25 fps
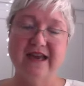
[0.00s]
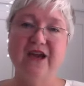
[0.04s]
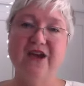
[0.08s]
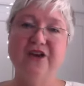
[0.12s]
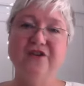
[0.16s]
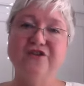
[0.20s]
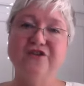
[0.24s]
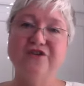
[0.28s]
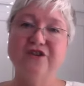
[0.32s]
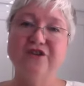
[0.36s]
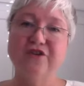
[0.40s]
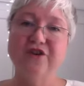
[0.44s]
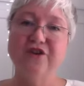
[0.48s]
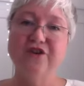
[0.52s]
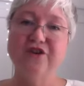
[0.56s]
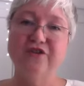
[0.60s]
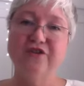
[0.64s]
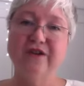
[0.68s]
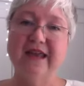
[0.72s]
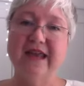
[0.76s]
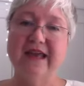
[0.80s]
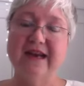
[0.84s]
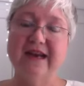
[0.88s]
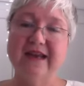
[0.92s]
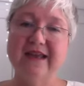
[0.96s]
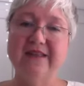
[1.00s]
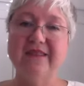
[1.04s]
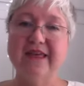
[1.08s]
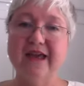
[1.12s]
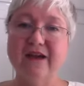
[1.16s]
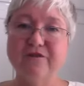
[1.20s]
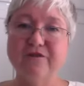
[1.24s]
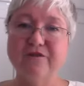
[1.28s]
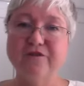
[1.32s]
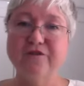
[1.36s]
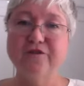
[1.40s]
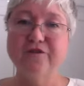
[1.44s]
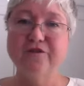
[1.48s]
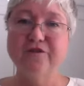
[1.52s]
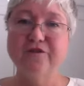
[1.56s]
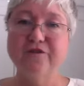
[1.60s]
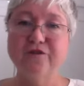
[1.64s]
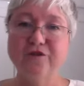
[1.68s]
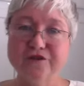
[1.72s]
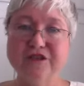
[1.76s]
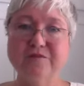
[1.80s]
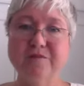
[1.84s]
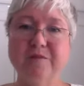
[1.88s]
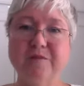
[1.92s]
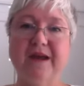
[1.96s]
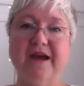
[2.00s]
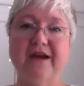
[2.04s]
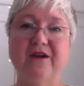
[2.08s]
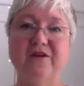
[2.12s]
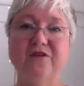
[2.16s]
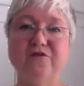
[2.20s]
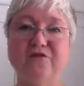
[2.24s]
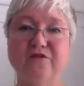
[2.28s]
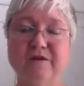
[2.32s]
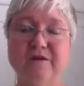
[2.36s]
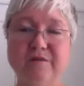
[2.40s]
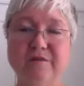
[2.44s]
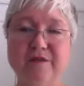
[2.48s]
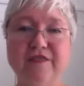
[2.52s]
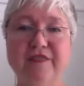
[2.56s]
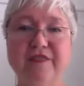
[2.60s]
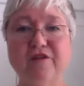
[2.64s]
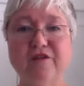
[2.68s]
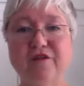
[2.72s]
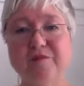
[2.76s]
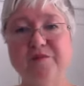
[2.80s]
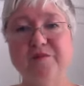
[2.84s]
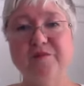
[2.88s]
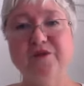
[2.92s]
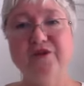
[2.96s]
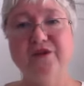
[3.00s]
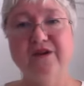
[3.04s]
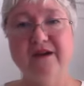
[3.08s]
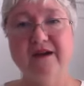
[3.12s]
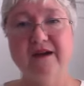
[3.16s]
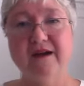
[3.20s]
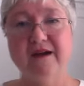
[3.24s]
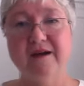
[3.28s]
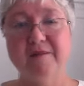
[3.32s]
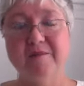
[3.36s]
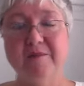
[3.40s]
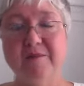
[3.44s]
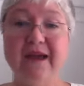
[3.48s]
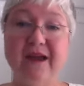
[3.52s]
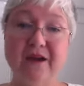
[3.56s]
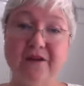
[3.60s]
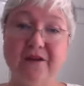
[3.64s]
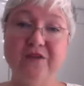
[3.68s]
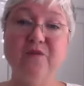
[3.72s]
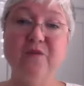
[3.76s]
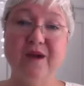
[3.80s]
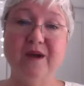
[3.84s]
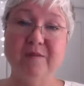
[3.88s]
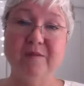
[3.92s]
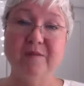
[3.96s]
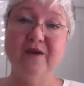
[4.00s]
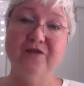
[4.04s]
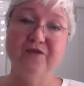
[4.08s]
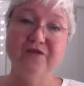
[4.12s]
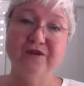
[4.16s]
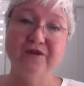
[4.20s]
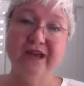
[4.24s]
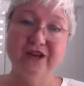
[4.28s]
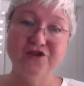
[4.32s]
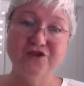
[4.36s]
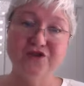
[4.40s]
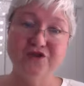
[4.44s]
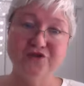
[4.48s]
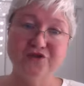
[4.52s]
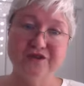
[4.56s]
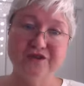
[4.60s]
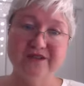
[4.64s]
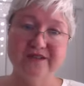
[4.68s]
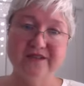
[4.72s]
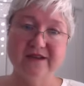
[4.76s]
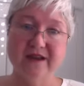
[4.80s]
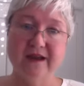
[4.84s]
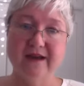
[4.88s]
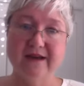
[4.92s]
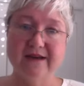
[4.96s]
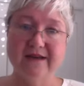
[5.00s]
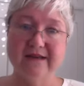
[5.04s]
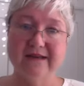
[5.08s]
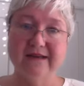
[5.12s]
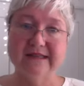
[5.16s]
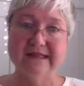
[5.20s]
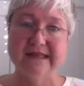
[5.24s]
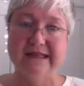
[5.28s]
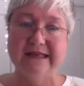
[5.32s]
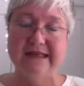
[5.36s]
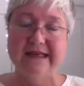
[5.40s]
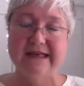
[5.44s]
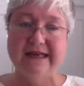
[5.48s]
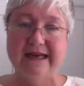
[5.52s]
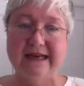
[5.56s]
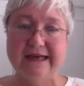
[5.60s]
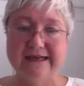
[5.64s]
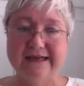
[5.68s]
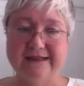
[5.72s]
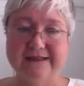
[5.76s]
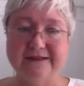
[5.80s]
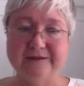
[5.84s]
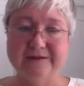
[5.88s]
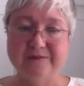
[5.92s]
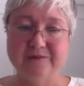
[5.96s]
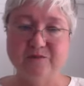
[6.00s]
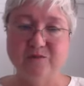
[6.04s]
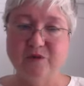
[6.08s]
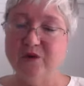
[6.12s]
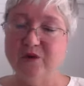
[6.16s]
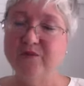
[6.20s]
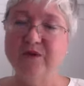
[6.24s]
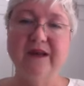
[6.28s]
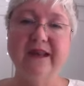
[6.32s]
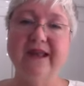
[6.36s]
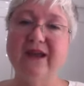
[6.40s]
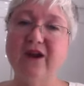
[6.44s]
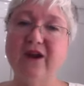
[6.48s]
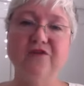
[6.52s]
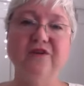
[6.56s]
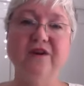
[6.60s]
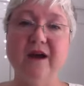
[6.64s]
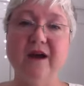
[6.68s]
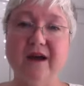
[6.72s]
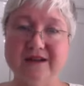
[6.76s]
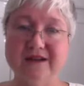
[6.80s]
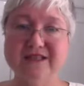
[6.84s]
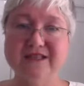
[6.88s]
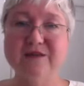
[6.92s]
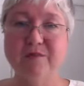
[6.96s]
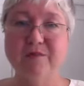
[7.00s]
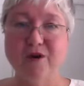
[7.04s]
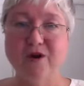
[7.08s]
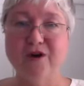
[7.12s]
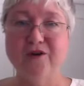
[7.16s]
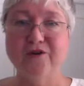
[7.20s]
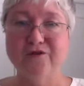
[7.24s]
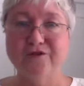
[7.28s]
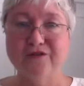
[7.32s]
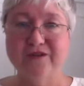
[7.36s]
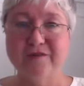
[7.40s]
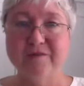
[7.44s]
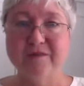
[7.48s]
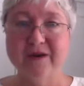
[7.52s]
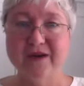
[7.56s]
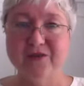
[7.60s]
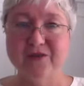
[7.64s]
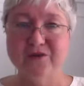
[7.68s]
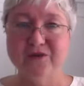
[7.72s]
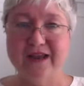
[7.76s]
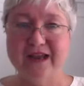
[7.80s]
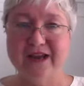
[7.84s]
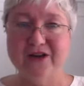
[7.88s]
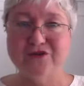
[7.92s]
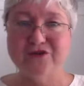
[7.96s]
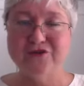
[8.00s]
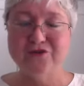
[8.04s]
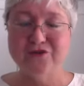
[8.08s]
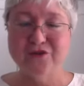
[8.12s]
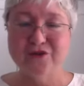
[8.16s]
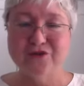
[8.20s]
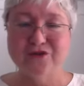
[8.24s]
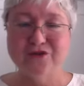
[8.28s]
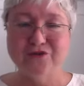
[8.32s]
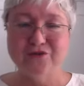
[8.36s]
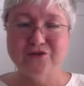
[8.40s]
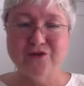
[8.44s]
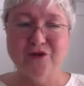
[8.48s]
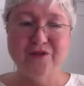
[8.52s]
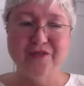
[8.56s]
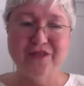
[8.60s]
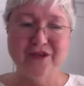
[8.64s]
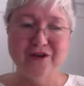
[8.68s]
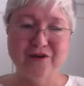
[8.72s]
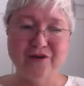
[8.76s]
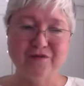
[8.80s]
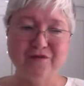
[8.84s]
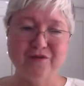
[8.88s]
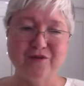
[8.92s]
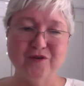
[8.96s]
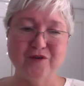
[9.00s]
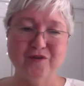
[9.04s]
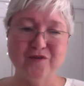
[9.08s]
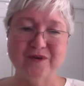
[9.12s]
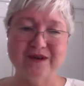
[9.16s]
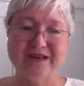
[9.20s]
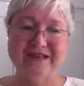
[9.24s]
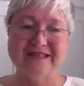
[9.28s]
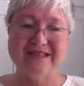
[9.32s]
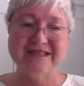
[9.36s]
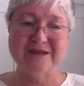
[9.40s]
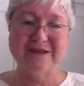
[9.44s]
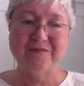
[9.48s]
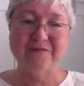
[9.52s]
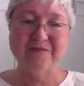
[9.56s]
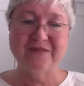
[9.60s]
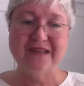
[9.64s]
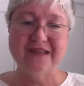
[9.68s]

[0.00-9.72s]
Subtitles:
So you're getting that full spectrum therapeutic compound the way Mother Nature designed it. We really are not smarter than Mother Nature. Those are all there for a reason.